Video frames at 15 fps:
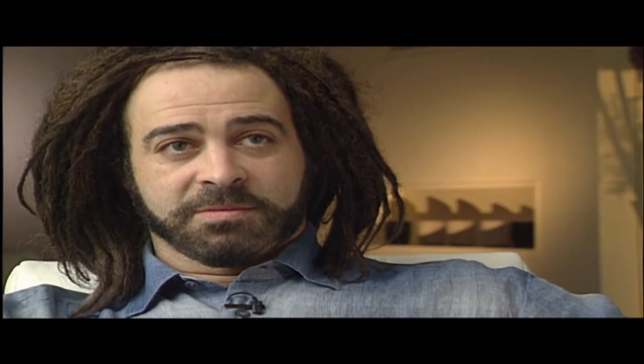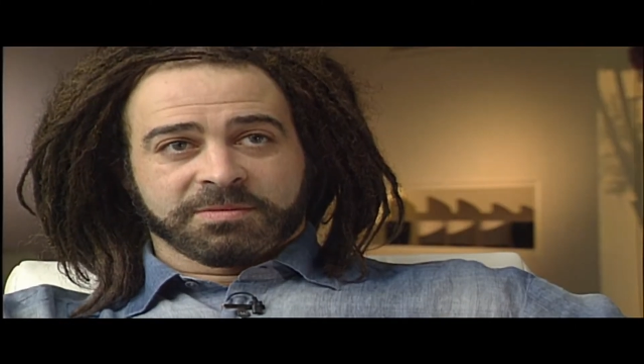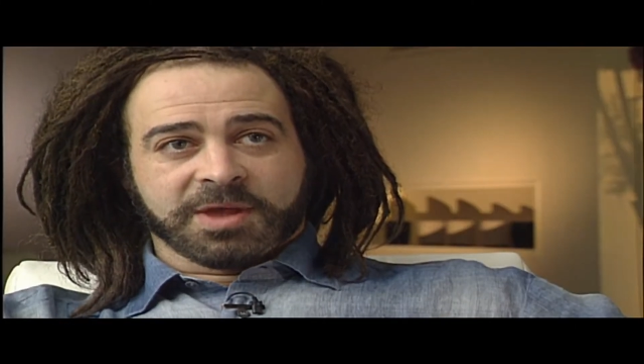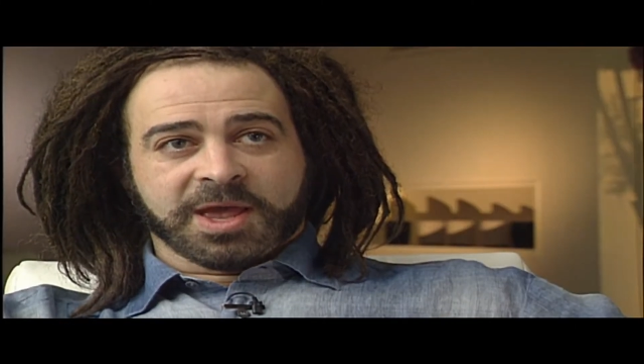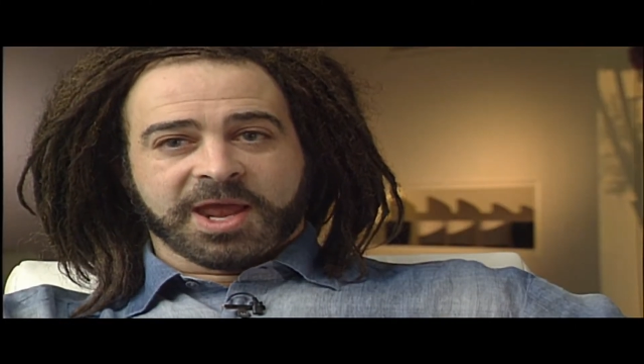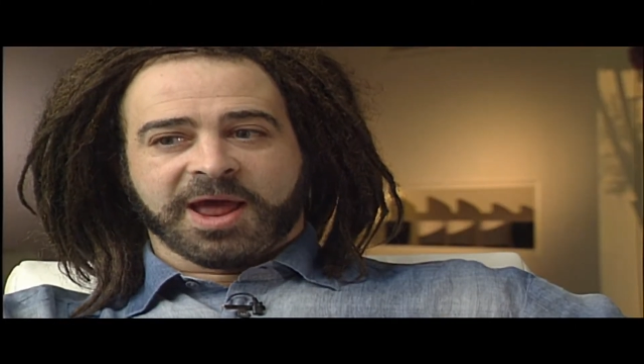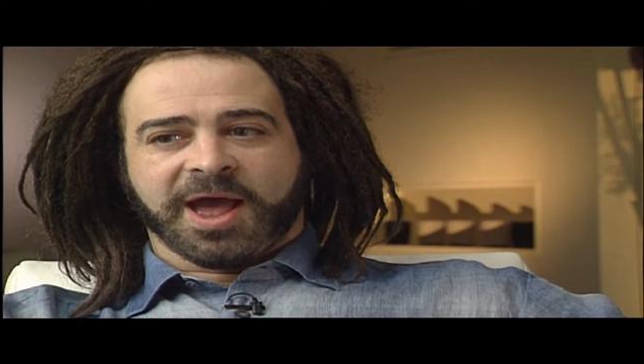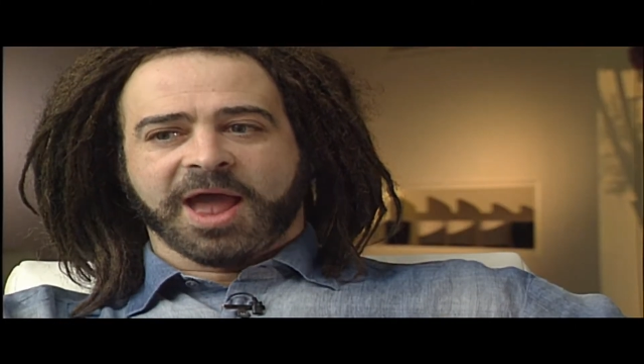
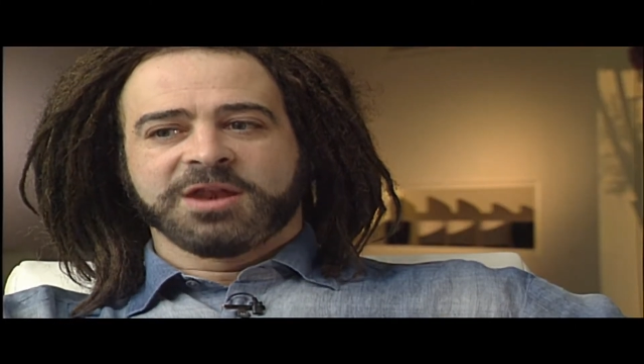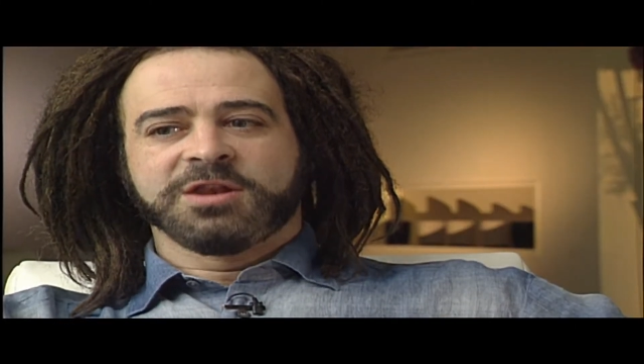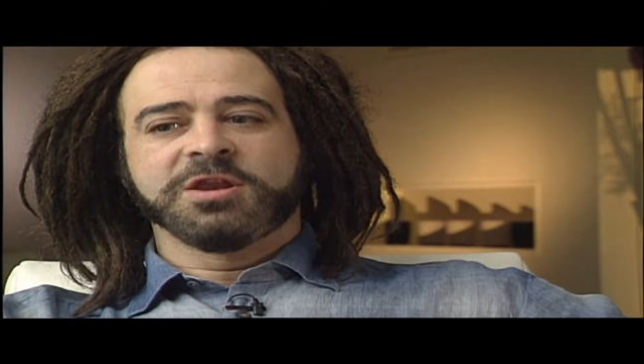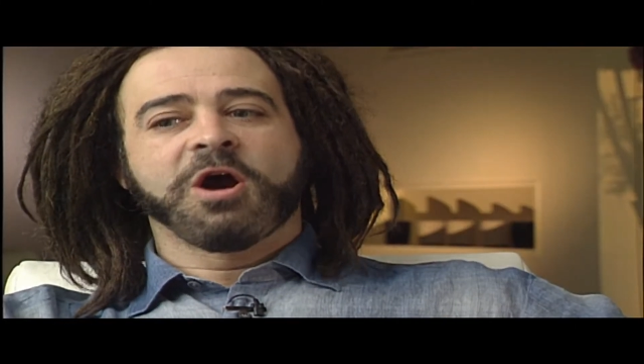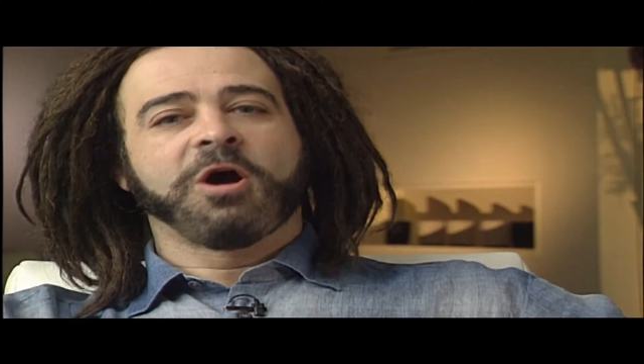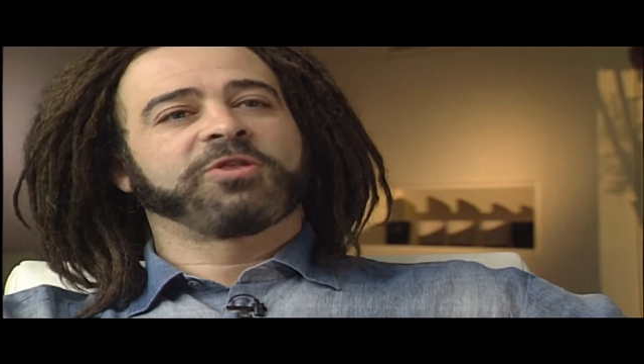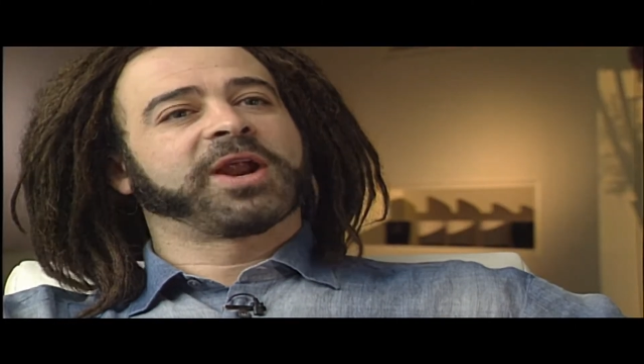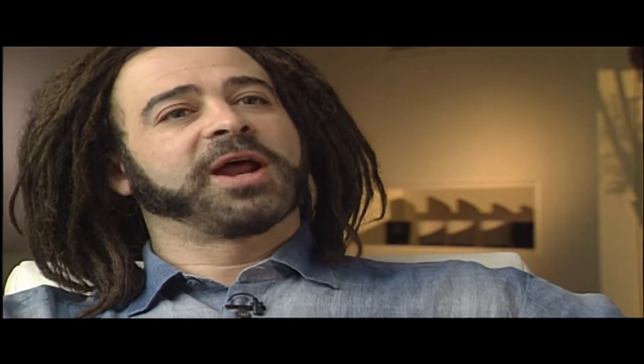And I
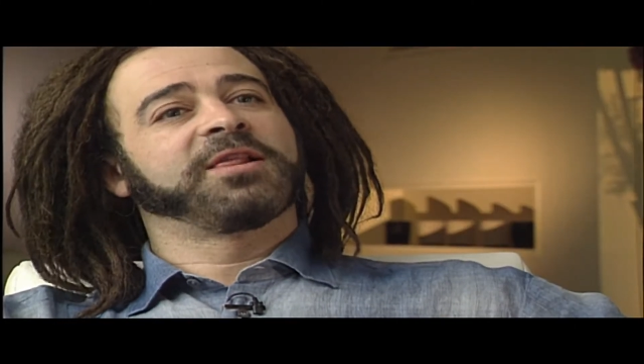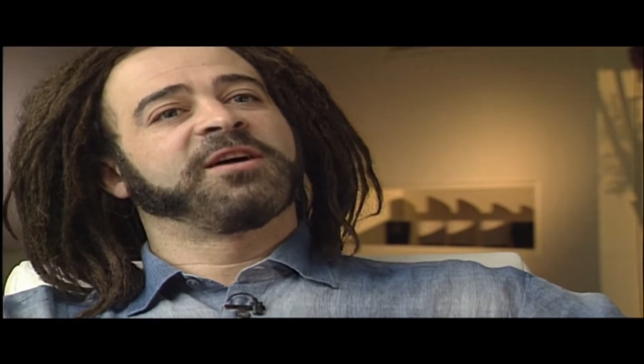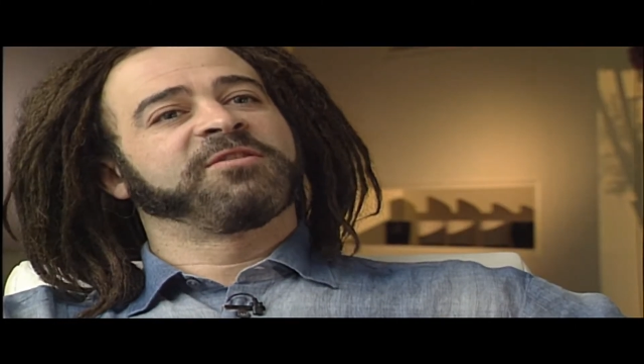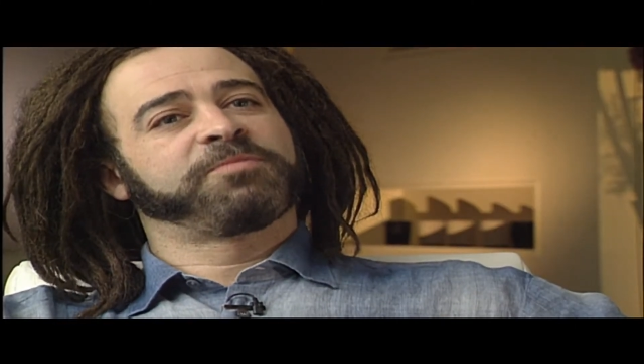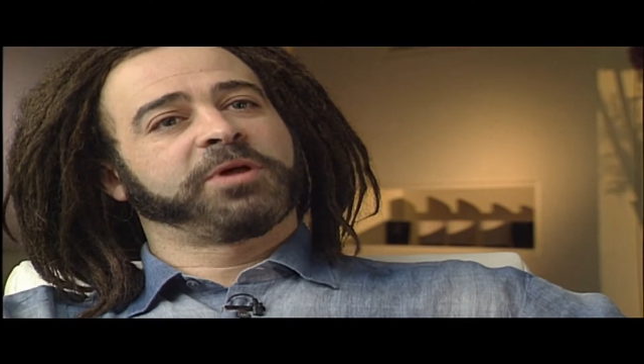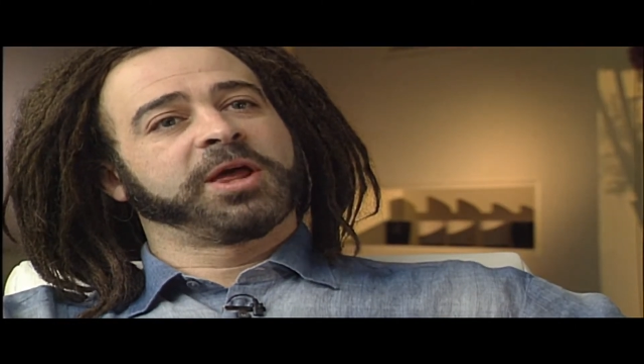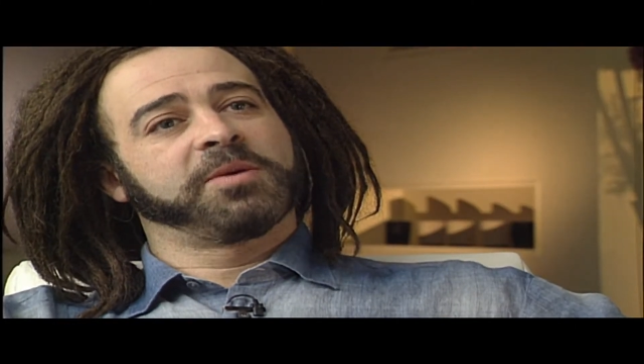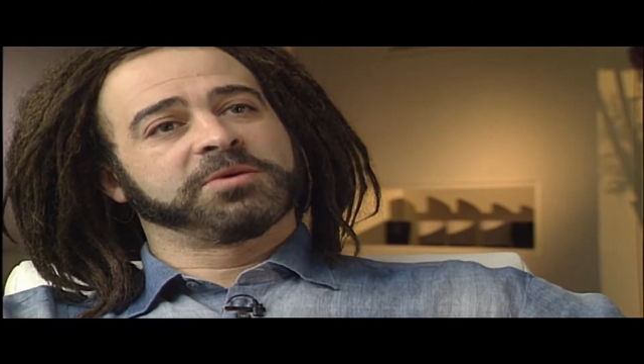know that I
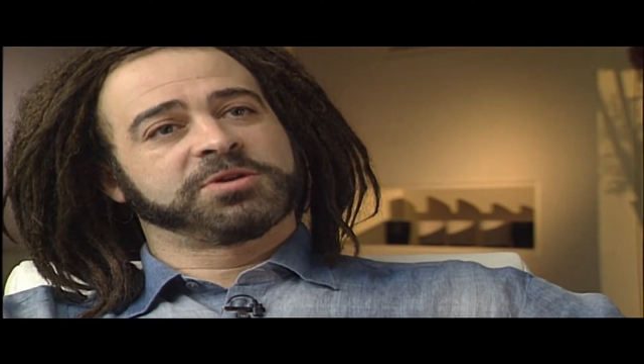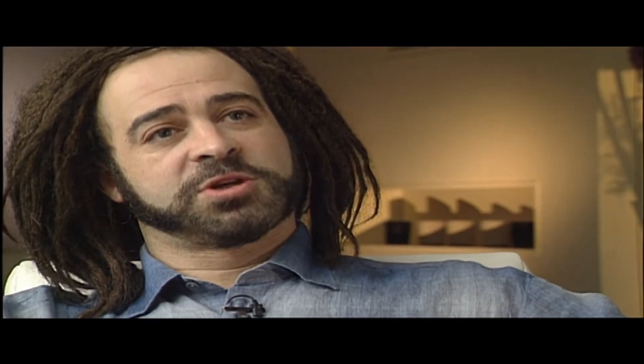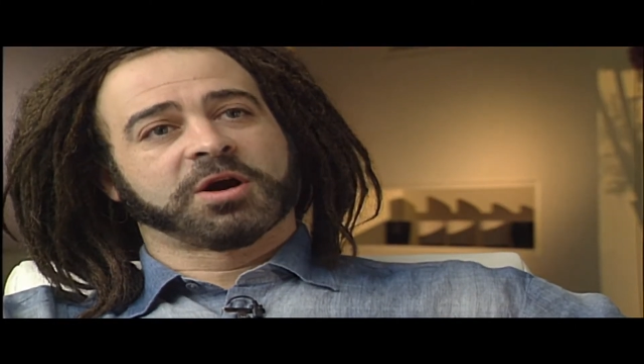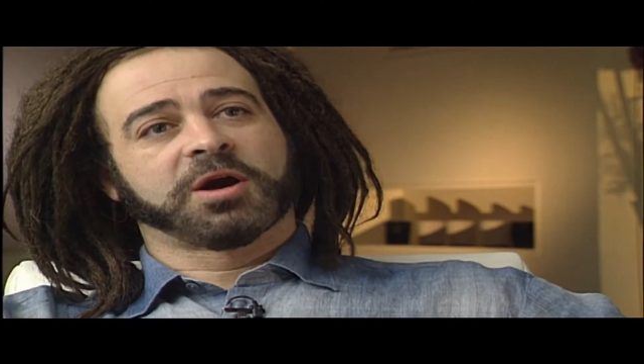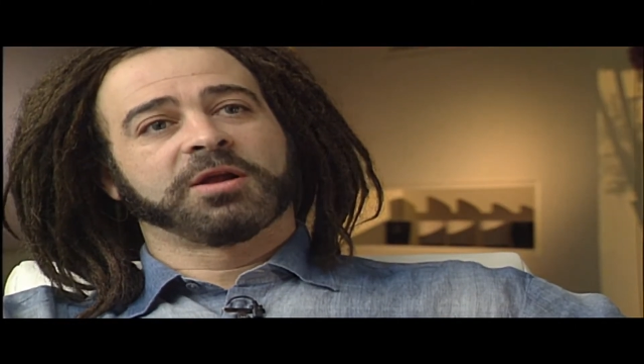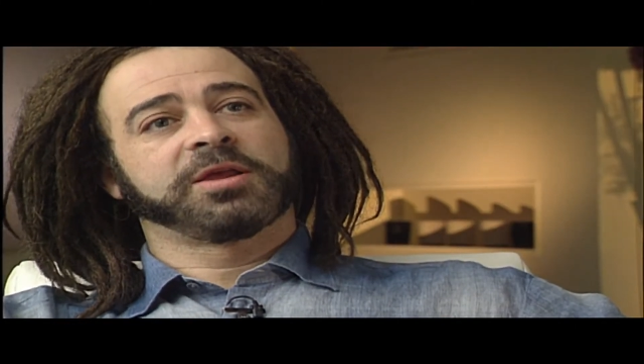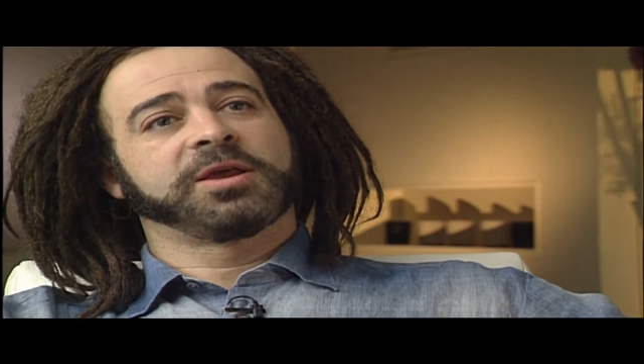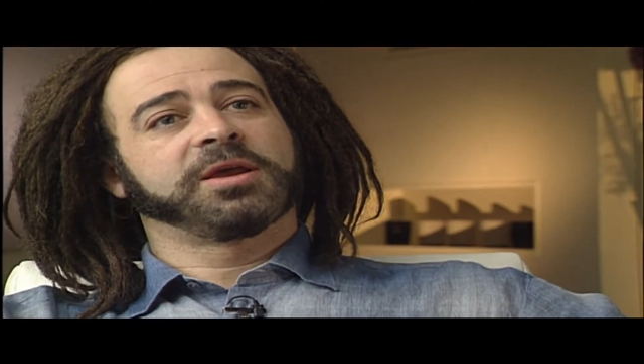love playing with
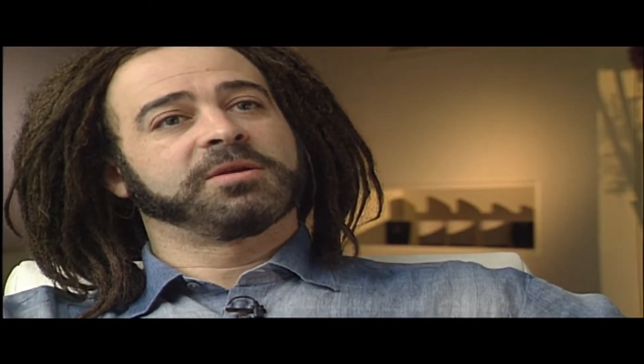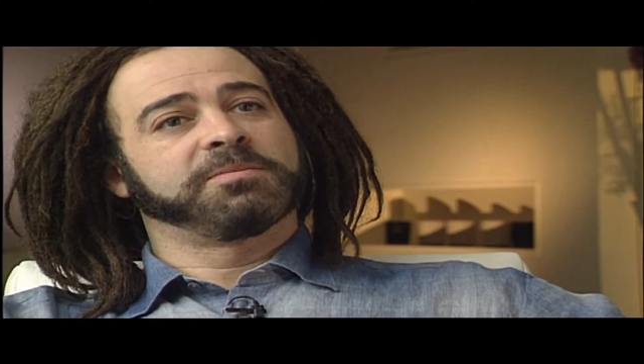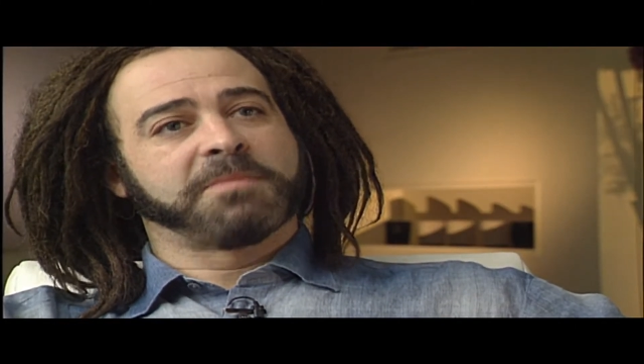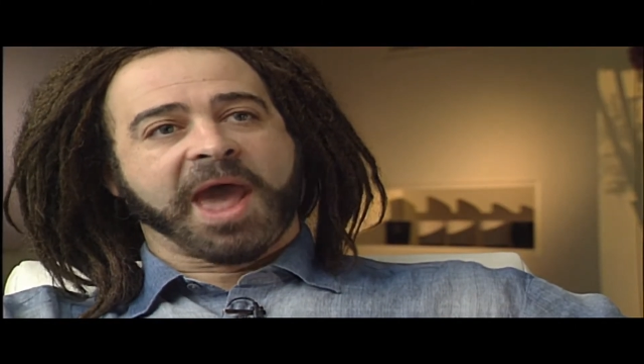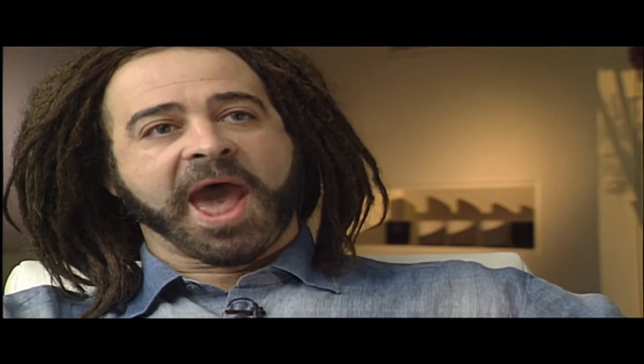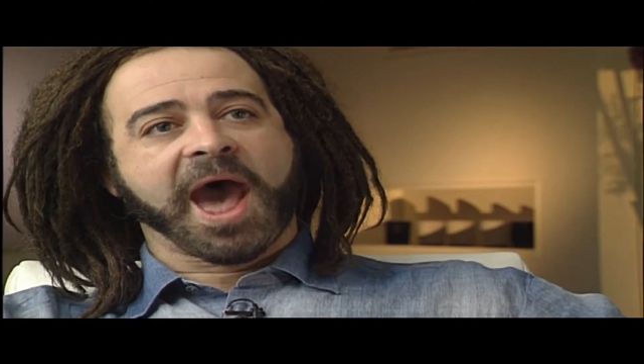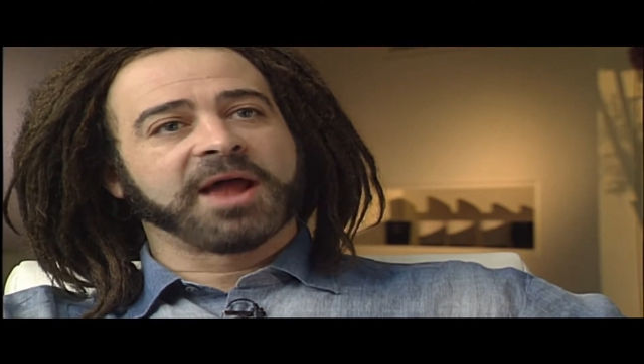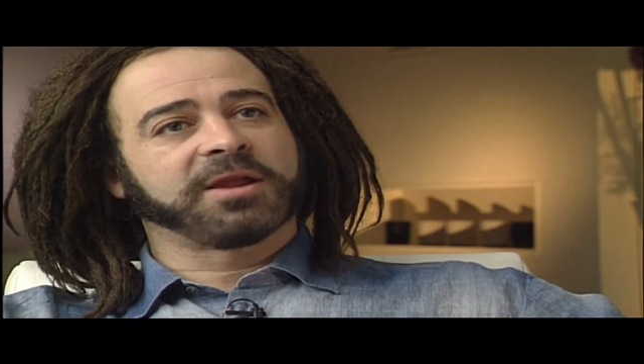Charlie and
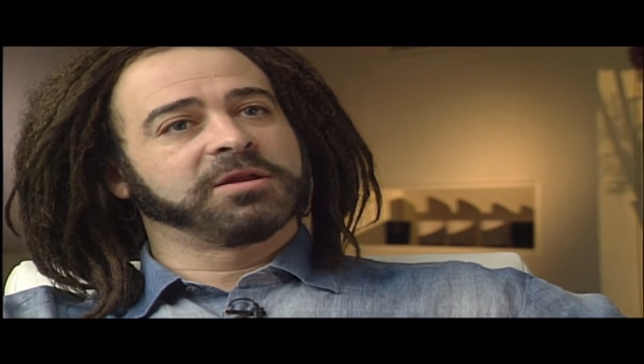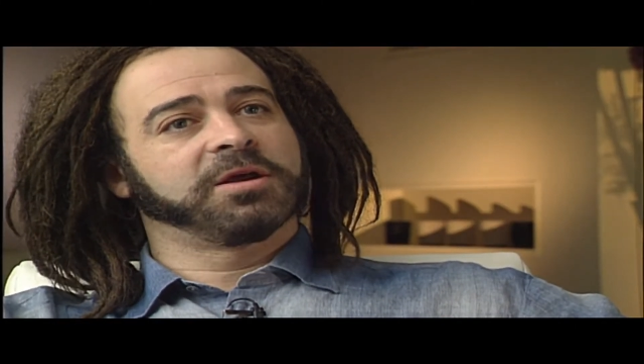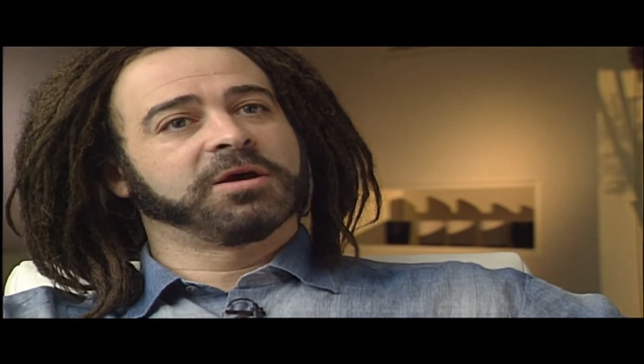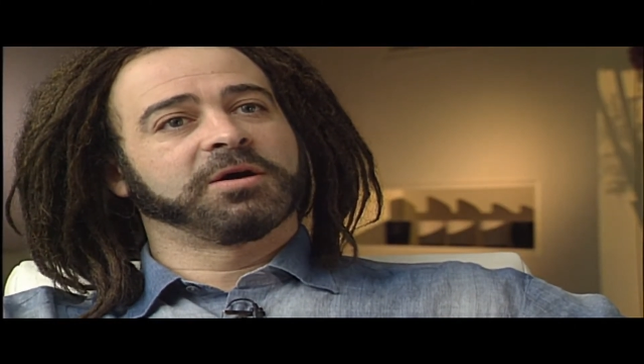Matt,